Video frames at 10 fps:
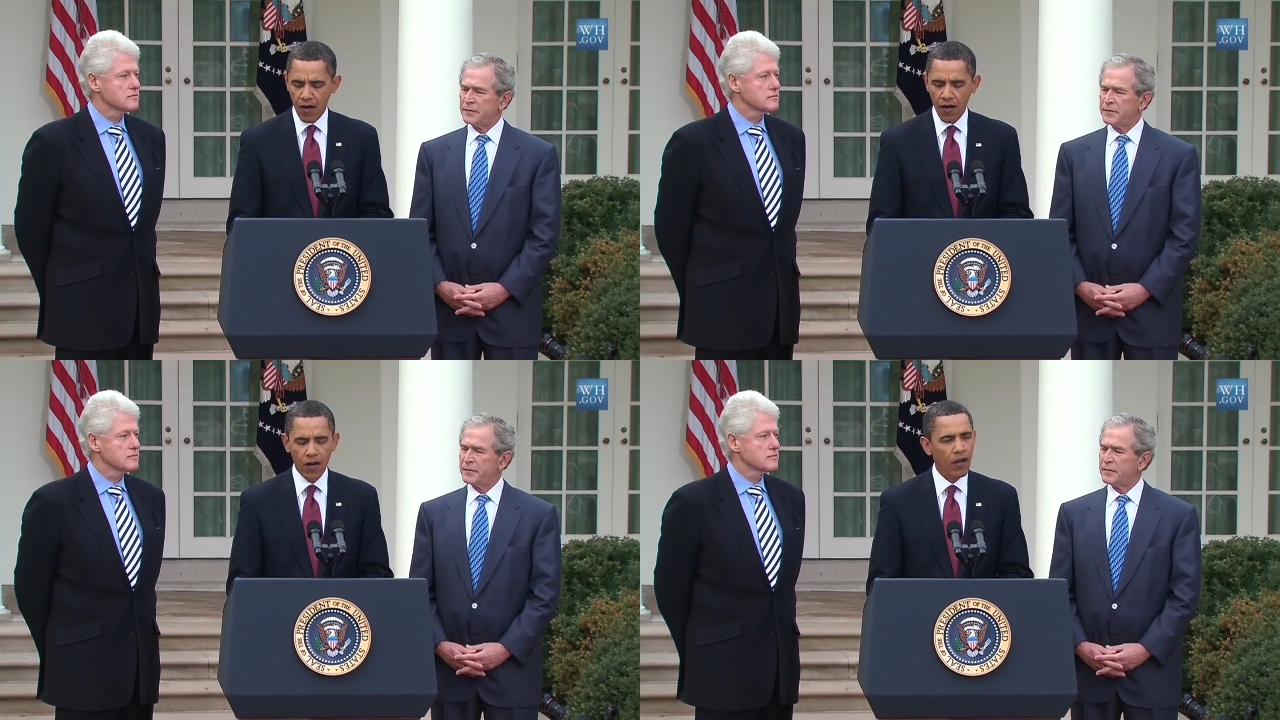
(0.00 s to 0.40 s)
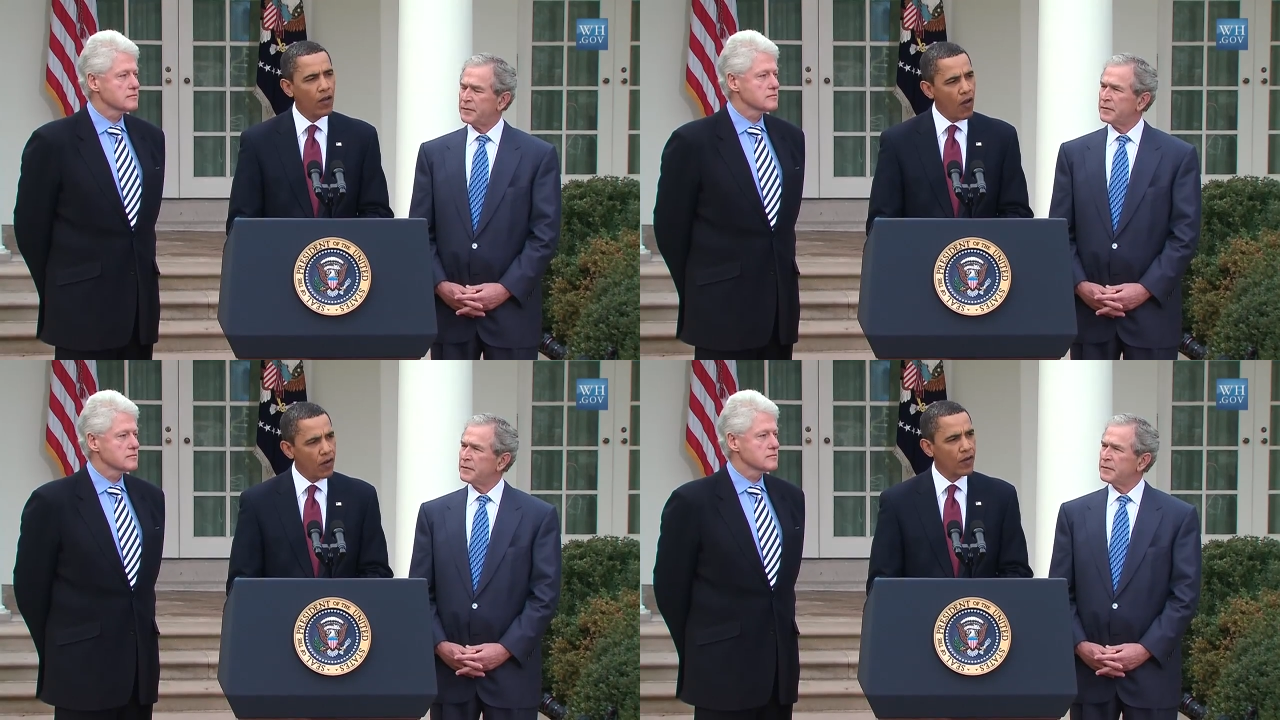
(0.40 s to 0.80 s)
Speaker 1: our
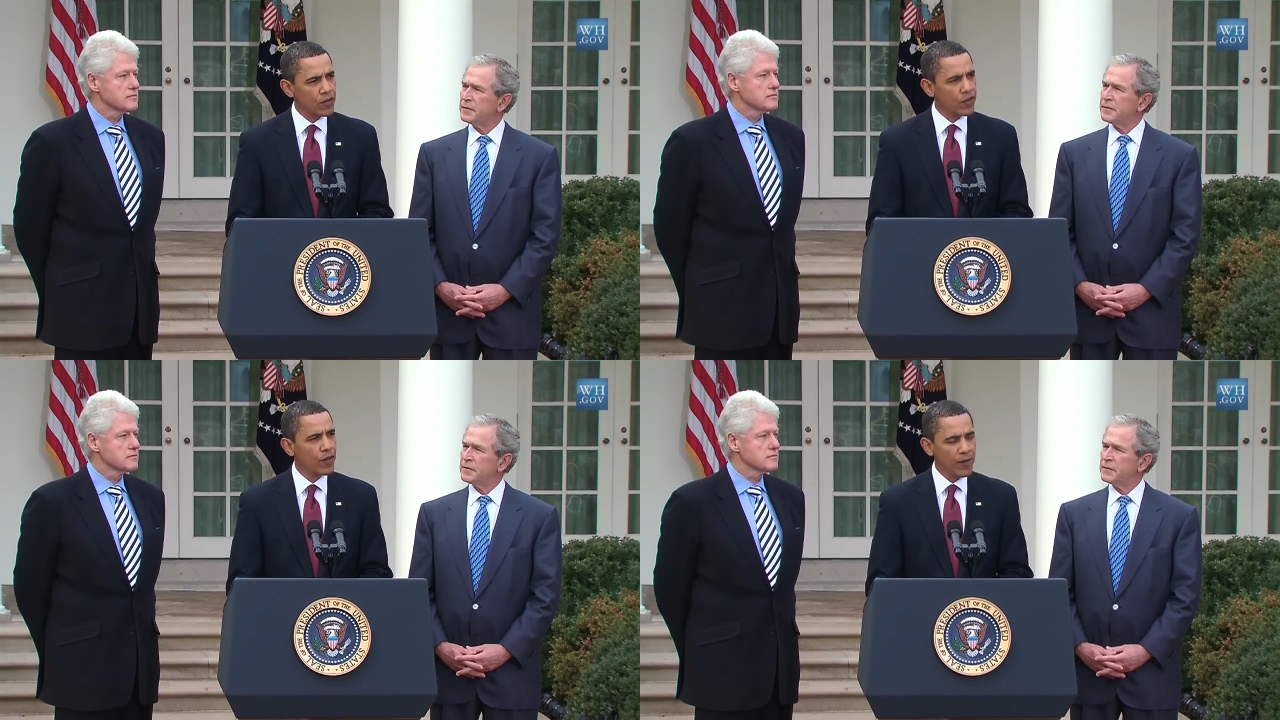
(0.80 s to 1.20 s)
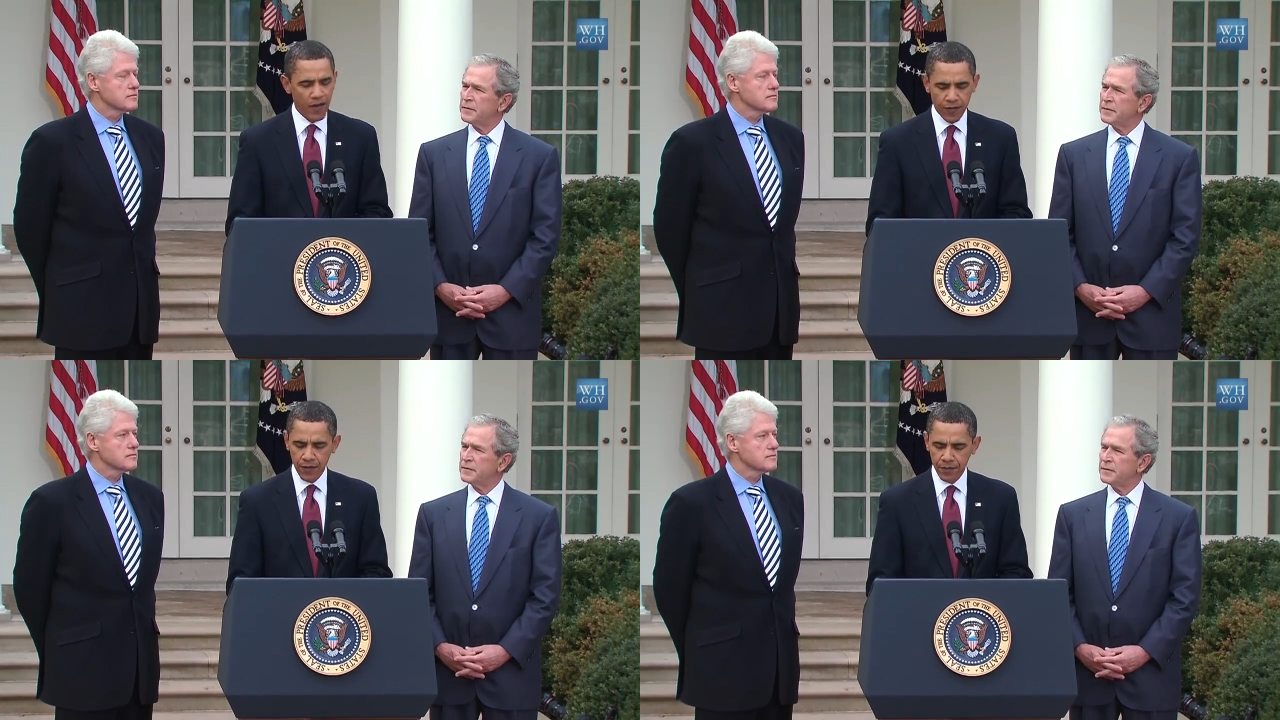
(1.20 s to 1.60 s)
longer-term
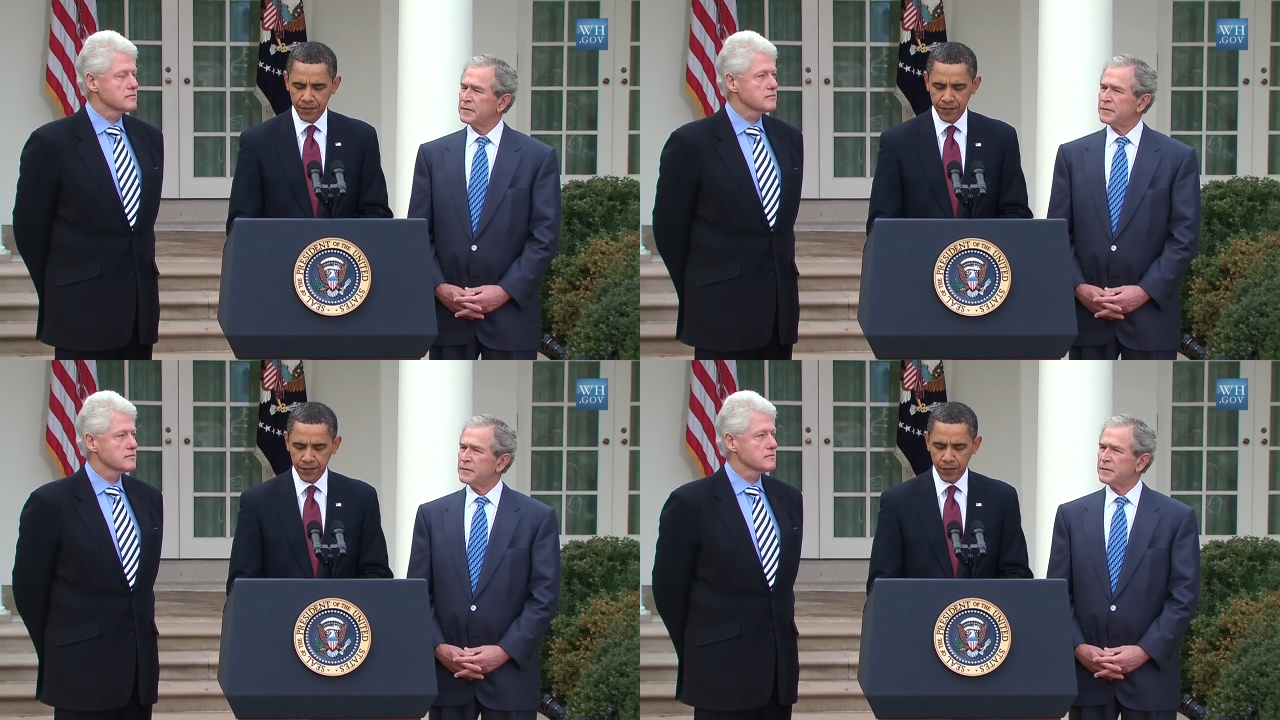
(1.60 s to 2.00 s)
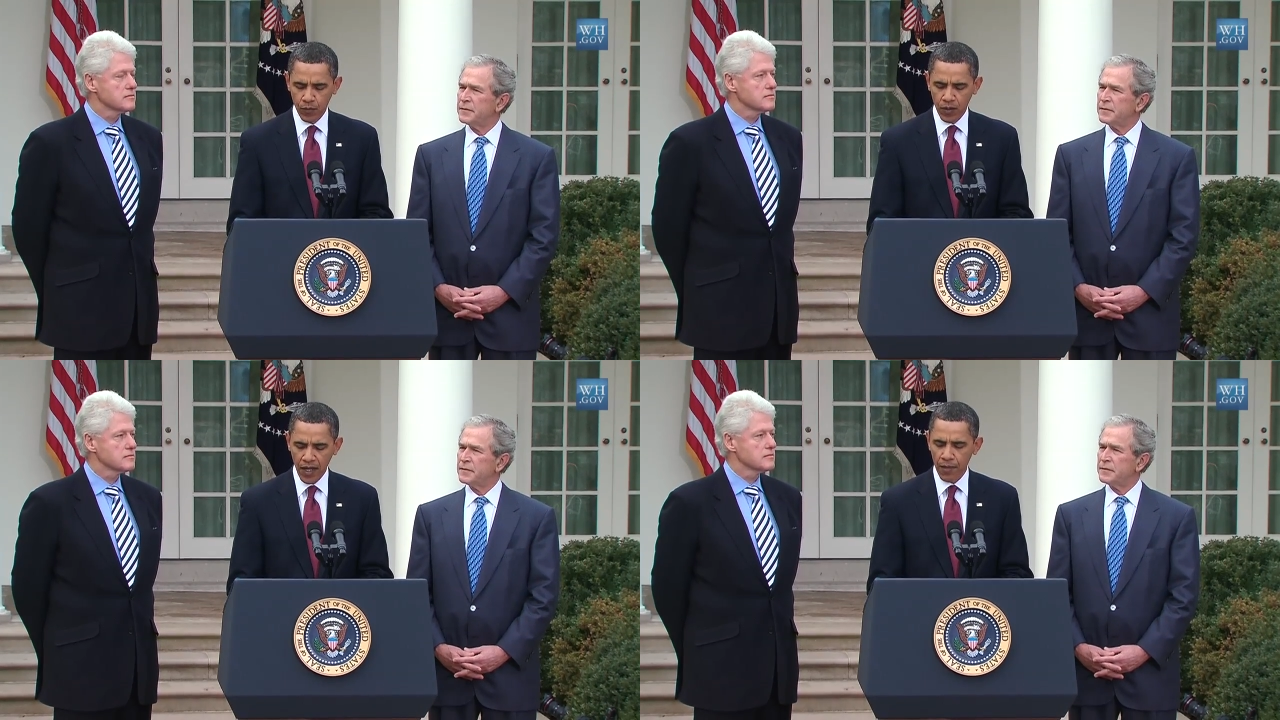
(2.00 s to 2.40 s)
effort
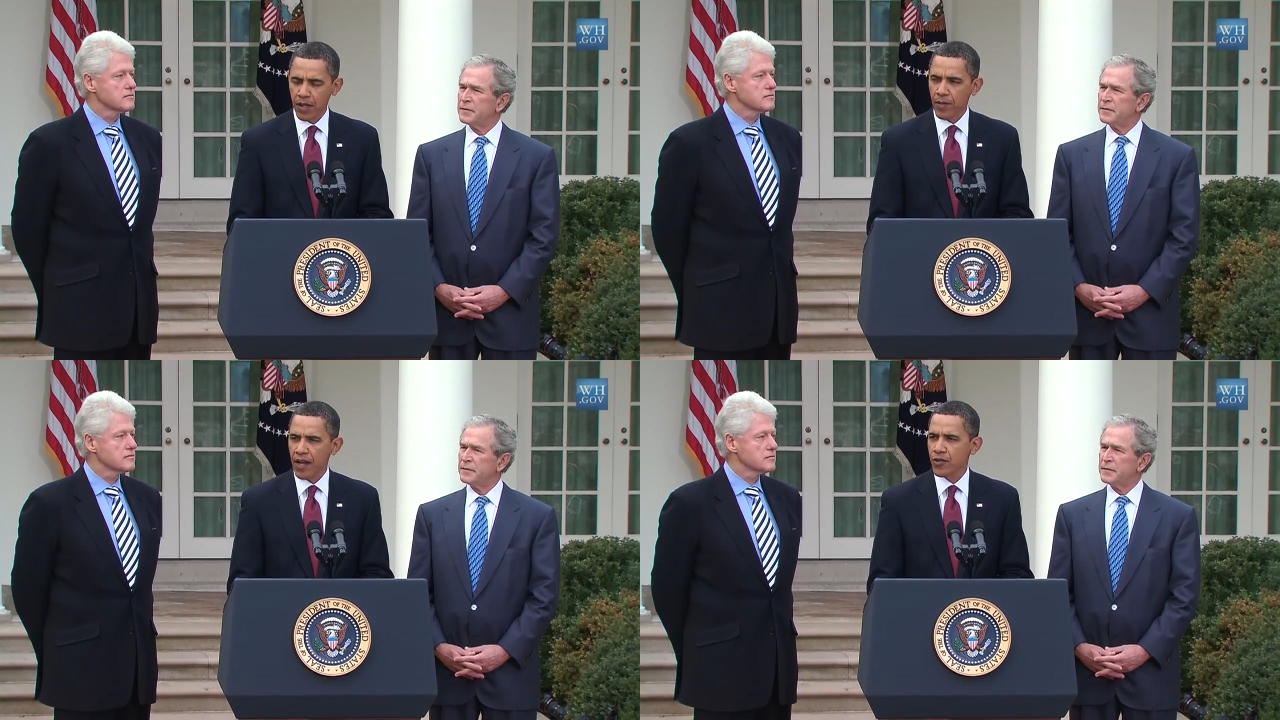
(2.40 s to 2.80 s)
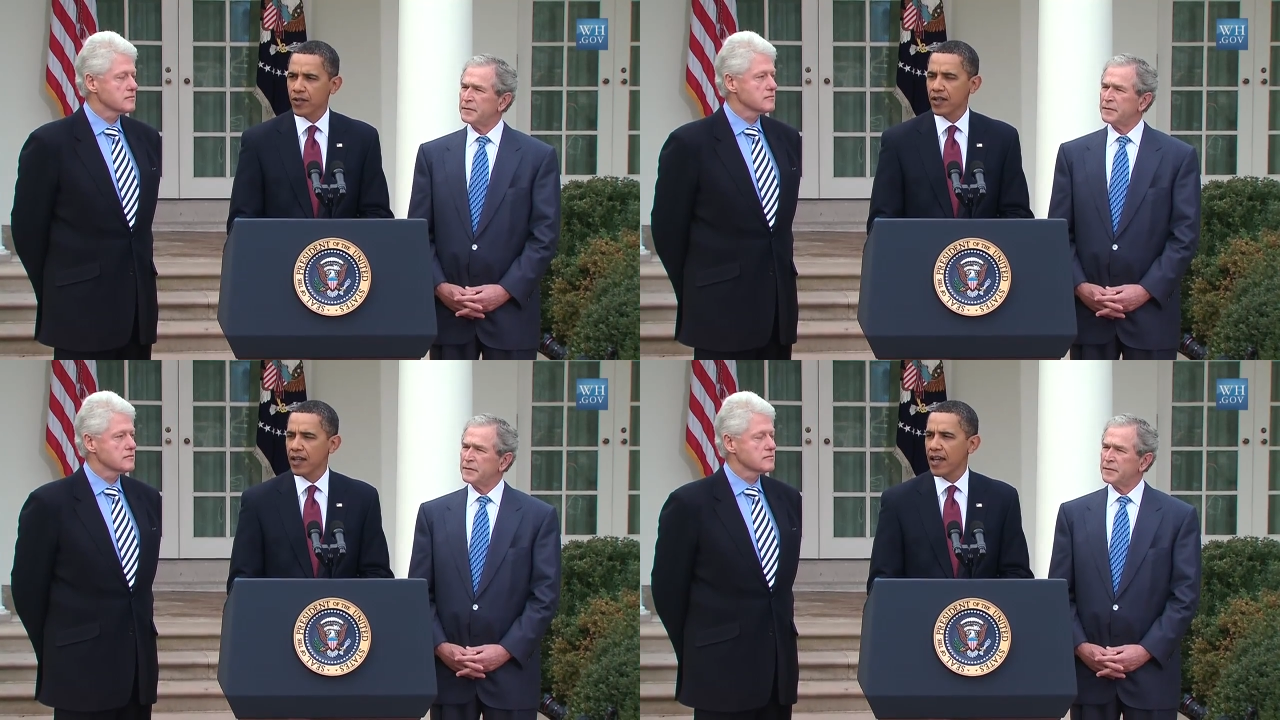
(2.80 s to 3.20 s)
will not be
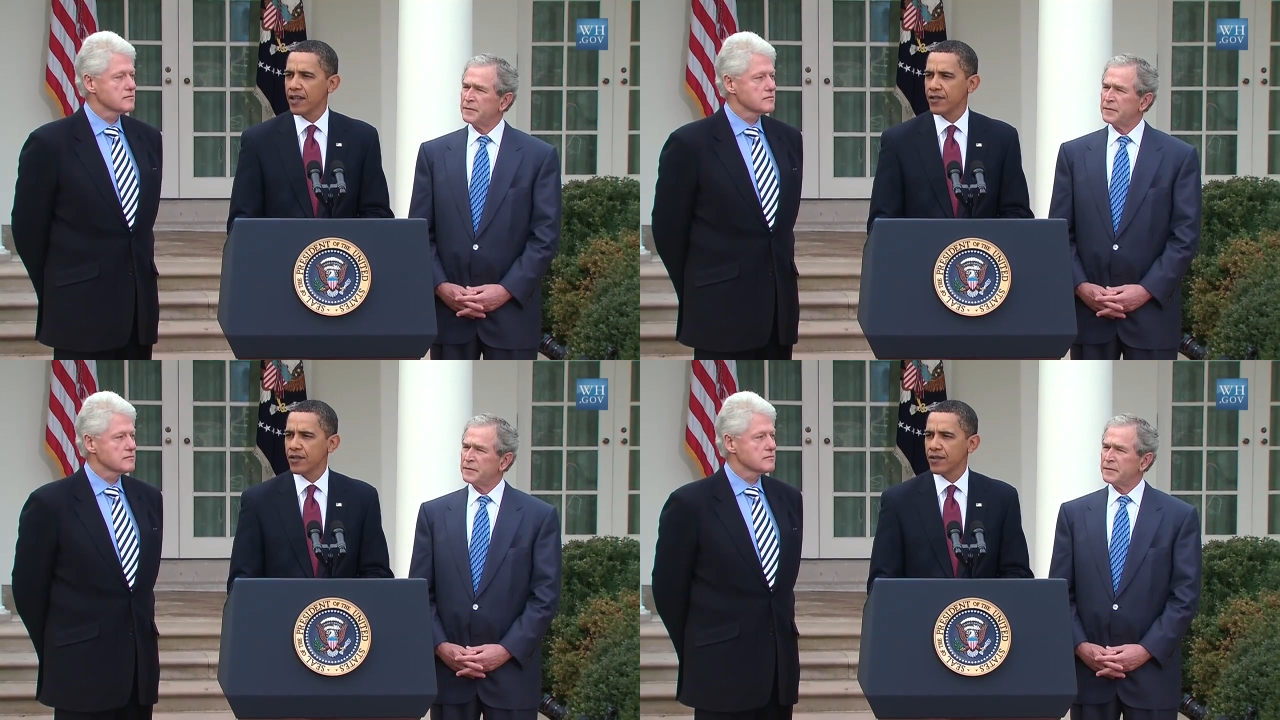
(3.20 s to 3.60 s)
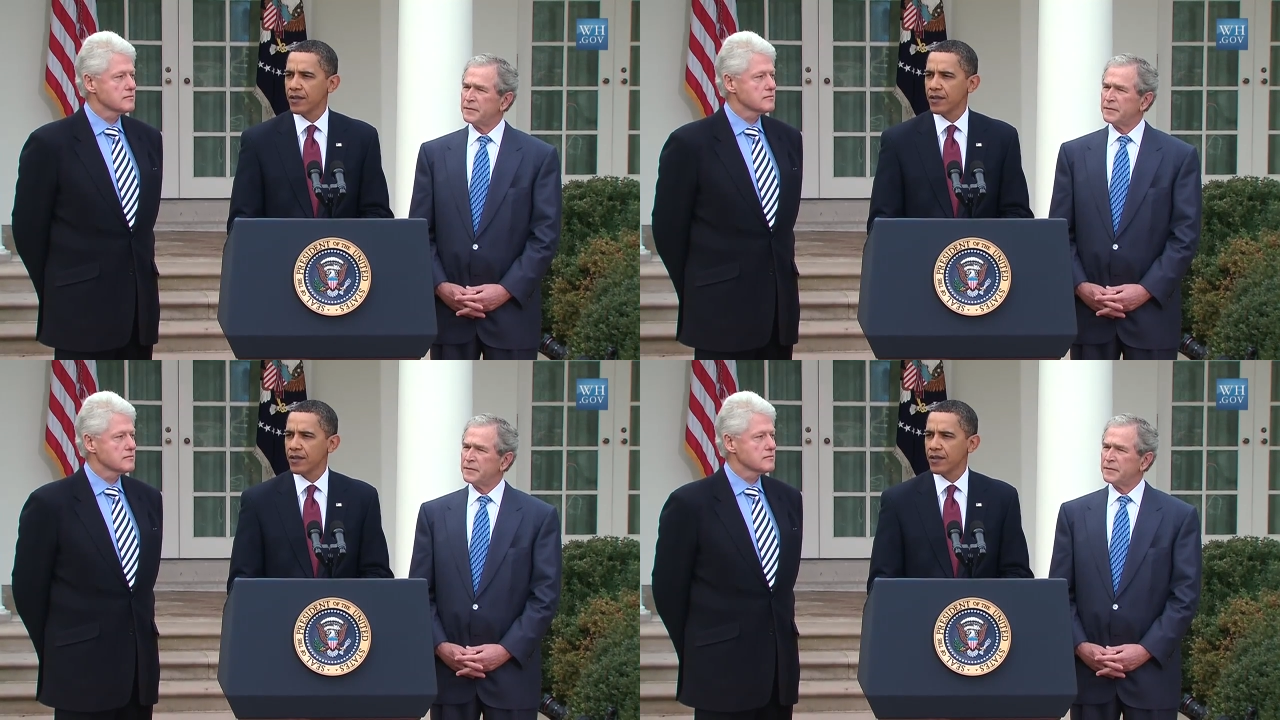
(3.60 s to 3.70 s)
measured in days